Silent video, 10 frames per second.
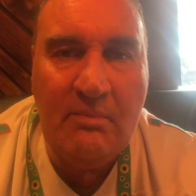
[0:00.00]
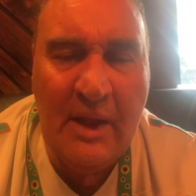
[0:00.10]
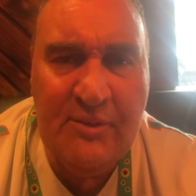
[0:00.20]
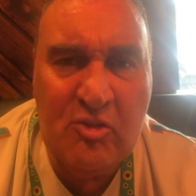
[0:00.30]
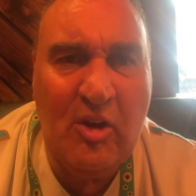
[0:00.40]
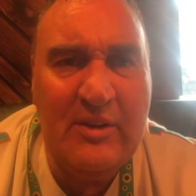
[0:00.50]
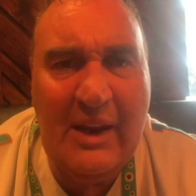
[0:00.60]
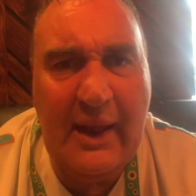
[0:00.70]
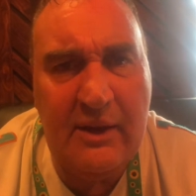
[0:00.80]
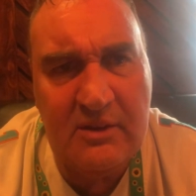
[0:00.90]
if you train your
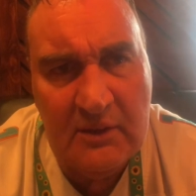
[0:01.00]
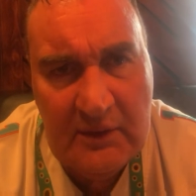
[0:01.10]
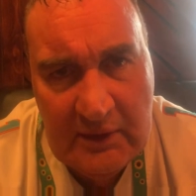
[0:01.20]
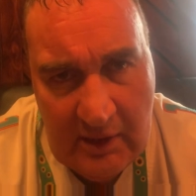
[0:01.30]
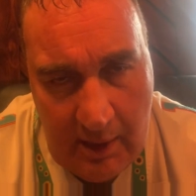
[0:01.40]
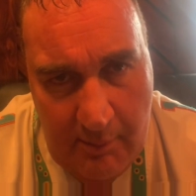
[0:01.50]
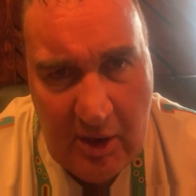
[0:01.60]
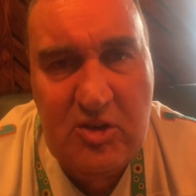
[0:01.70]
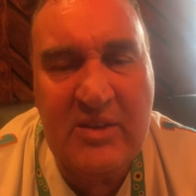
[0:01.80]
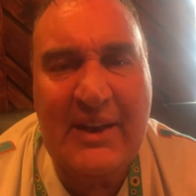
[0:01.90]
legs, it
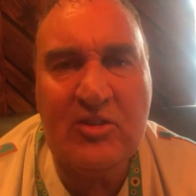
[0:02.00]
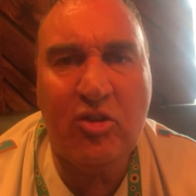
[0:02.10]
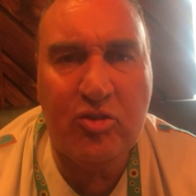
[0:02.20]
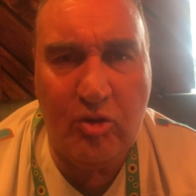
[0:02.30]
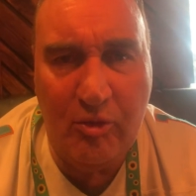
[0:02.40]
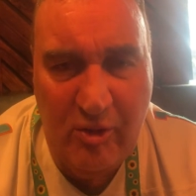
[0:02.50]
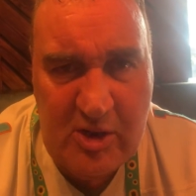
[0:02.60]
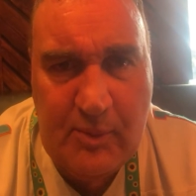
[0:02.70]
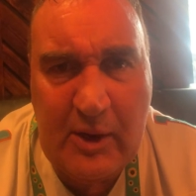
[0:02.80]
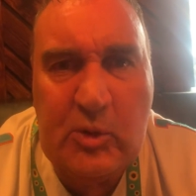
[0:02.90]
makes your testosterone raise
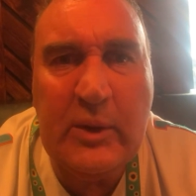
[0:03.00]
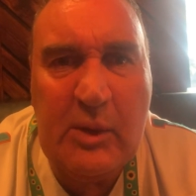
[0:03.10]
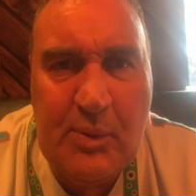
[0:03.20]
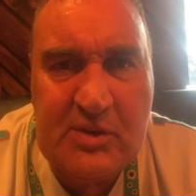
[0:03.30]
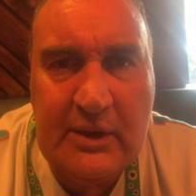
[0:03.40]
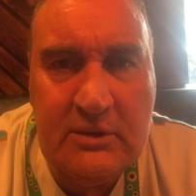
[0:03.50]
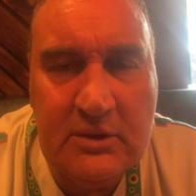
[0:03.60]
by 20%.